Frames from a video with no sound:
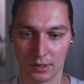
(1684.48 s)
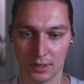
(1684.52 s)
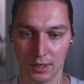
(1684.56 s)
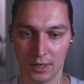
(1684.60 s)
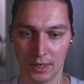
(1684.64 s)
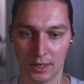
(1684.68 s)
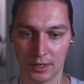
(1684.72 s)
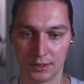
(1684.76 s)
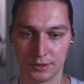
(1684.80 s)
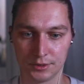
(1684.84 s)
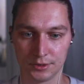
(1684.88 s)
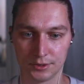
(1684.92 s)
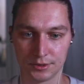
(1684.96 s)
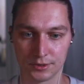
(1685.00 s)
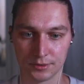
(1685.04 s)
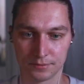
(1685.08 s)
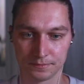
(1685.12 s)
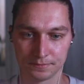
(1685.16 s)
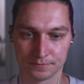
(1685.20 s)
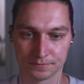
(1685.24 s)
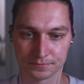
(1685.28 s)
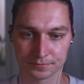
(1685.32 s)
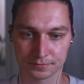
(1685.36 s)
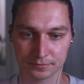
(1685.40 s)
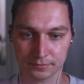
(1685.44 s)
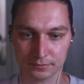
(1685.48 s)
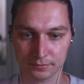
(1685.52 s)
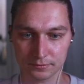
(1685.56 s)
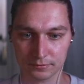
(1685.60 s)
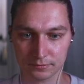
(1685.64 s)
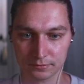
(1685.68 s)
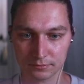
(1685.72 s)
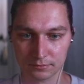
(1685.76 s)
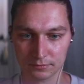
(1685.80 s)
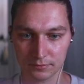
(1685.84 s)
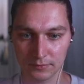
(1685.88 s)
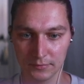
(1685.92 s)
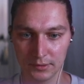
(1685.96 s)
and
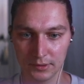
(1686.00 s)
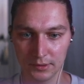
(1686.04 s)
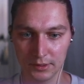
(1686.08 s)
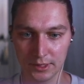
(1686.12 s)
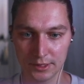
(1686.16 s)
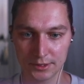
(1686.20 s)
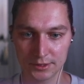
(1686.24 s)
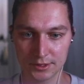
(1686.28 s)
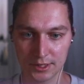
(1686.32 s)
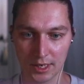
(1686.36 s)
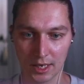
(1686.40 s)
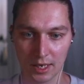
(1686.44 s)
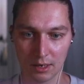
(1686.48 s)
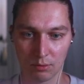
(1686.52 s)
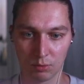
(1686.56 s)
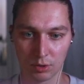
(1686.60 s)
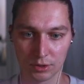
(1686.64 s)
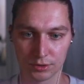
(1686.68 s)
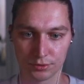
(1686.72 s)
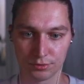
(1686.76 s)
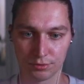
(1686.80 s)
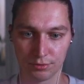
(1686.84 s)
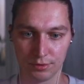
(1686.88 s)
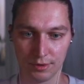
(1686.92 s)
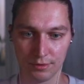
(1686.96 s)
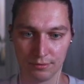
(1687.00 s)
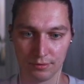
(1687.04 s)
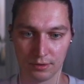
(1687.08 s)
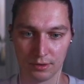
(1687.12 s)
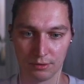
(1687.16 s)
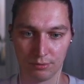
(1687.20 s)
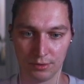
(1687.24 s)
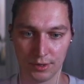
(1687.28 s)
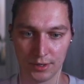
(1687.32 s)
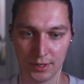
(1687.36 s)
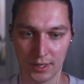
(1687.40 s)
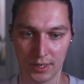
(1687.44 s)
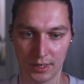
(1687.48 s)
let's say I want to
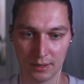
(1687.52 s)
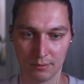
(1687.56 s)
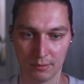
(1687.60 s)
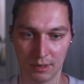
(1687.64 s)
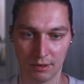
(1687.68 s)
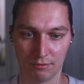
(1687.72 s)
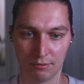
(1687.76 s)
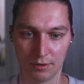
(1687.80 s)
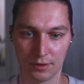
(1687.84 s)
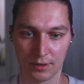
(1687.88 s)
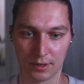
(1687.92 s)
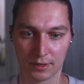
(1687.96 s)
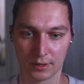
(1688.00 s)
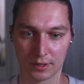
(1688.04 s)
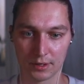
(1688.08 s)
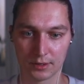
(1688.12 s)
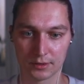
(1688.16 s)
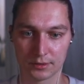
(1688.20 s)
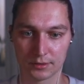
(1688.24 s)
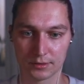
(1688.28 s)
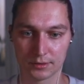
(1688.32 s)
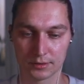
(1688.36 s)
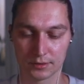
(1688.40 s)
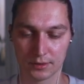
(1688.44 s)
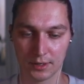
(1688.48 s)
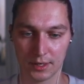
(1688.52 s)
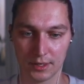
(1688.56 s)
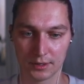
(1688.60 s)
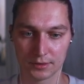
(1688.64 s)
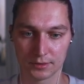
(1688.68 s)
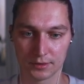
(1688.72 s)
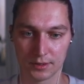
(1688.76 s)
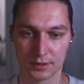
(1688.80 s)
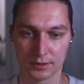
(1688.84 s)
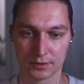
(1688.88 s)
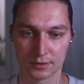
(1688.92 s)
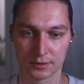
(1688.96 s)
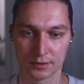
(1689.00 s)
rename everything that has
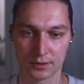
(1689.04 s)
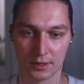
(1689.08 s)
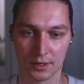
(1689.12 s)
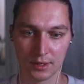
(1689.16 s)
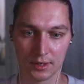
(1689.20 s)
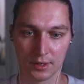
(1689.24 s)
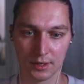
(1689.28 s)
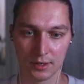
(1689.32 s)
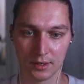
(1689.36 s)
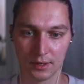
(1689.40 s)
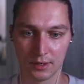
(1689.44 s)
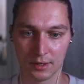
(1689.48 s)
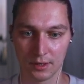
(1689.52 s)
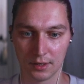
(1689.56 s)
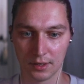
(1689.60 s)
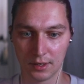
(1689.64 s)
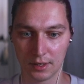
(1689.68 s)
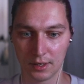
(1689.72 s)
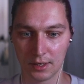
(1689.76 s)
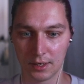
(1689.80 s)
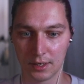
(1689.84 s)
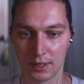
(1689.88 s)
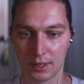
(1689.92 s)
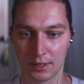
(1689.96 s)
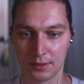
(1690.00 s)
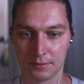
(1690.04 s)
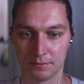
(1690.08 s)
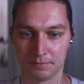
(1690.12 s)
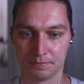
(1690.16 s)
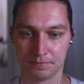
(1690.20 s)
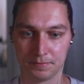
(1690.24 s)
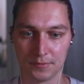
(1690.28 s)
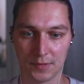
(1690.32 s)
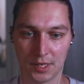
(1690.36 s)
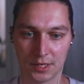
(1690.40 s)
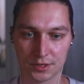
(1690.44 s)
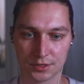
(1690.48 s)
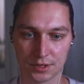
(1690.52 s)
this
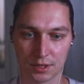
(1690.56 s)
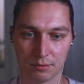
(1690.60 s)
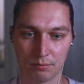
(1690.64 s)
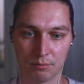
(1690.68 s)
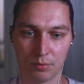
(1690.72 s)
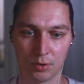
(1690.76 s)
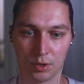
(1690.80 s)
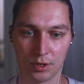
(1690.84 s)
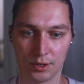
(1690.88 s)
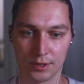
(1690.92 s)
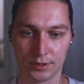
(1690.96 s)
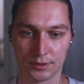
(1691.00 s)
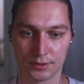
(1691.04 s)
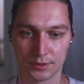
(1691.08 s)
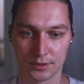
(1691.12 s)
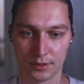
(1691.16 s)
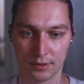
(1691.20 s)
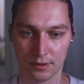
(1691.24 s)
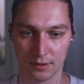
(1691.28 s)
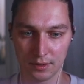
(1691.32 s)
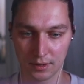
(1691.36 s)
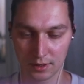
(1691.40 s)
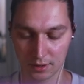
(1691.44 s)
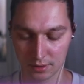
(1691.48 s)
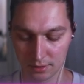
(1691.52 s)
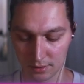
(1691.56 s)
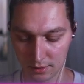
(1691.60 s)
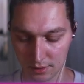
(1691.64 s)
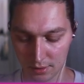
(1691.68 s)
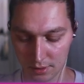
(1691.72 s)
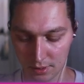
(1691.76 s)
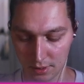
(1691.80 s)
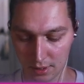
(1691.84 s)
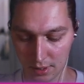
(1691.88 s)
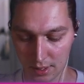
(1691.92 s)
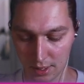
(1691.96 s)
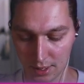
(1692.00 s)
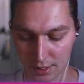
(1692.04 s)
dash component thing,
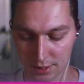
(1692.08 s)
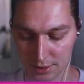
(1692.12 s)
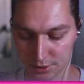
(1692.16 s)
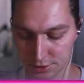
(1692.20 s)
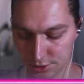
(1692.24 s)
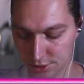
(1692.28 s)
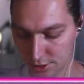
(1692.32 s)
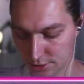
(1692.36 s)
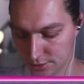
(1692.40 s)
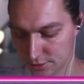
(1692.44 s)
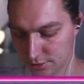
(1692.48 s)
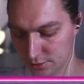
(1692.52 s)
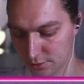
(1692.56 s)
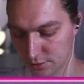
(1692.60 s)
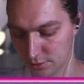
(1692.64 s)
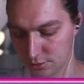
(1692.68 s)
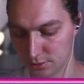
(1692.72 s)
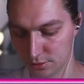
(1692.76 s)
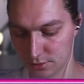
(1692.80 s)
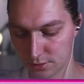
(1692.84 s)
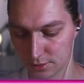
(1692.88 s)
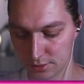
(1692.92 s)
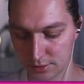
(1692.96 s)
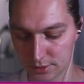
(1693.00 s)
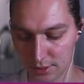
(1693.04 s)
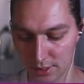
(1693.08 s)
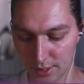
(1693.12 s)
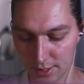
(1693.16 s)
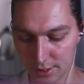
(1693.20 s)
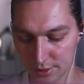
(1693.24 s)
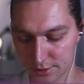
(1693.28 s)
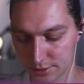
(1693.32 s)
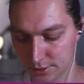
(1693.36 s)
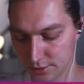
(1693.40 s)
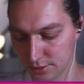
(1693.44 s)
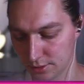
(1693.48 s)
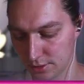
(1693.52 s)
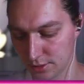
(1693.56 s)
I can just
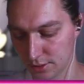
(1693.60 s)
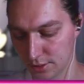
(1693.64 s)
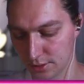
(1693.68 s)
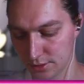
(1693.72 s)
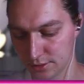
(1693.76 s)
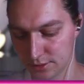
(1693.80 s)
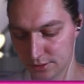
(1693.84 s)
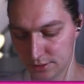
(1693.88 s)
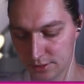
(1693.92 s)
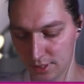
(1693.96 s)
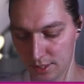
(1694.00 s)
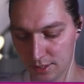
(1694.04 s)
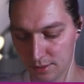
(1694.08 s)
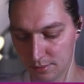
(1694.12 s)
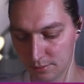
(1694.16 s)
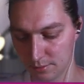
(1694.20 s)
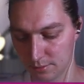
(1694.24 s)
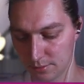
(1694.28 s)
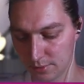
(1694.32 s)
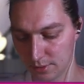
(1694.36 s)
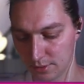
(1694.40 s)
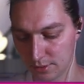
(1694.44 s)
select same